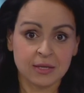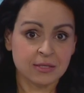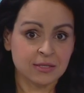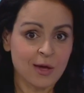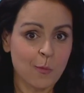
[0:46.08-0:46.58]

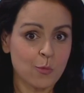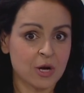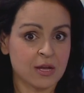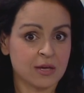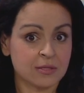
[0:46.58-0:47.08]

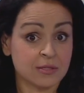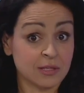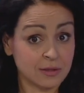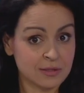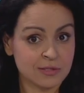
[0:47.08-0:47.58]
Someone has
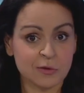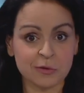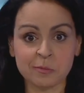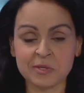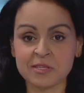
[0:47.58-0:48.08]
tickets on
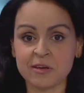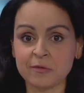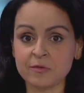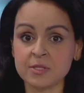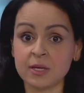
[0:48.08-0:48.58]

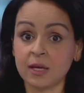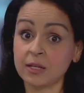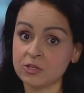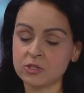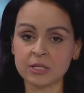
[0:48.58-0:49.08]
themselves,
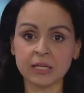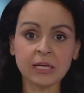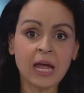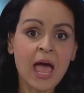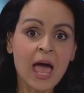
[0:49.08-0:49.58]
allegedly.
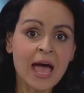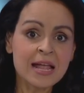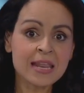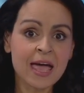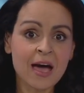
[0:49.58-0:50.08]

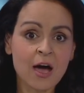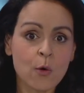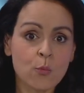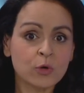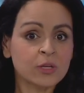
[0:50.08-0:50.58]
Now,
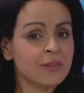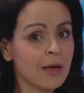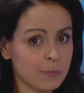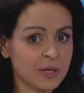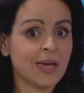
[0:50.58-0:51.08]
wouldn't
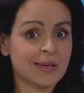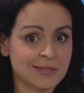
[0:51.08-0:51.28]
that be a